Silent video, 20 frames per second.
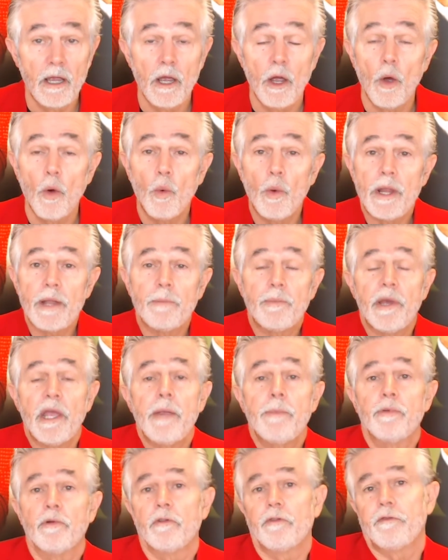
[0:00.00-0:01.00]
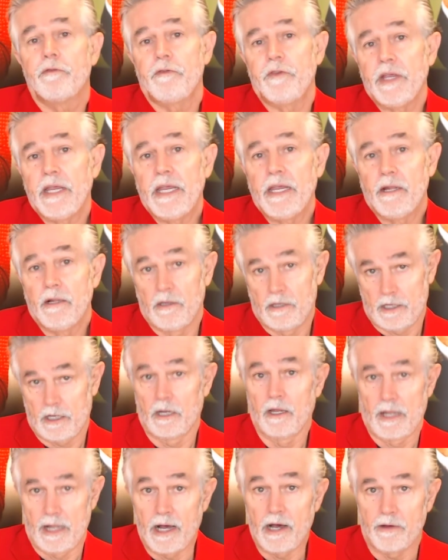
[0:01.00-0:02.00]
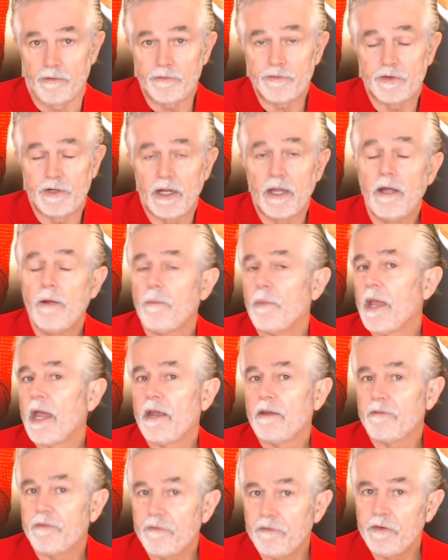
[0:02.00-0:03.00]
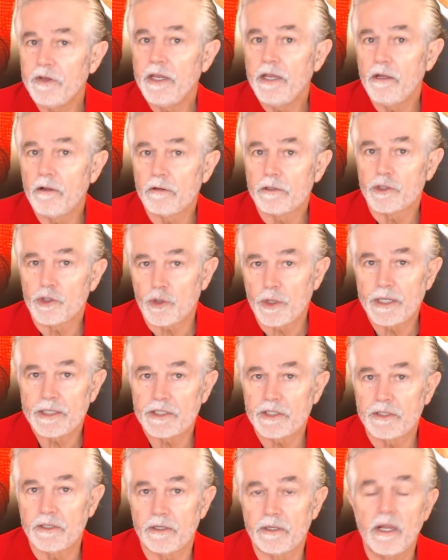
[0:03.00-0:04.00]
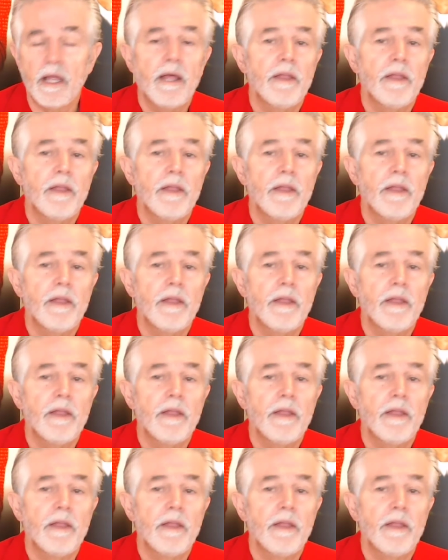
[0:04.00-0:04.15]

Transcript: When people feel loved and feel trusted,